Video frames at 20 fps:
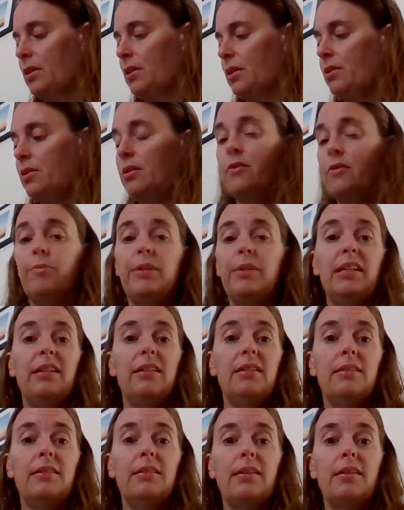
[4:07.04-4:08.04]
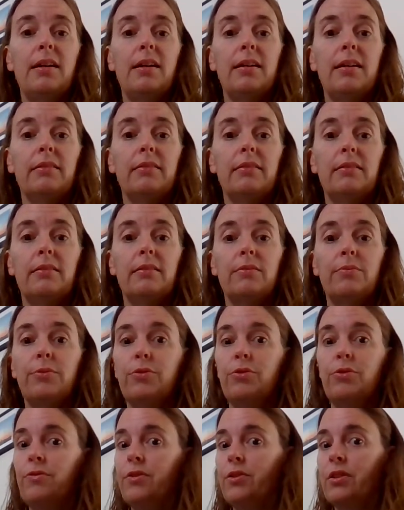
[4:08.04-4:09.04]
So they've made it to the island.
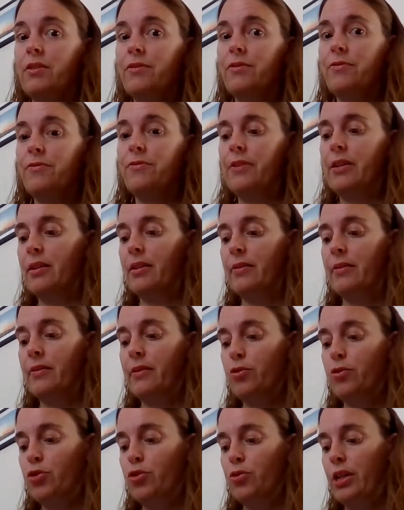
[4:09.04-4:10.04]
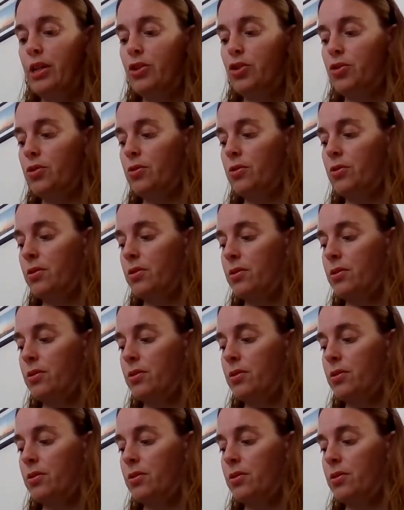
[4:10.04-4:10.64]
Wonder if they're going to find their treasure.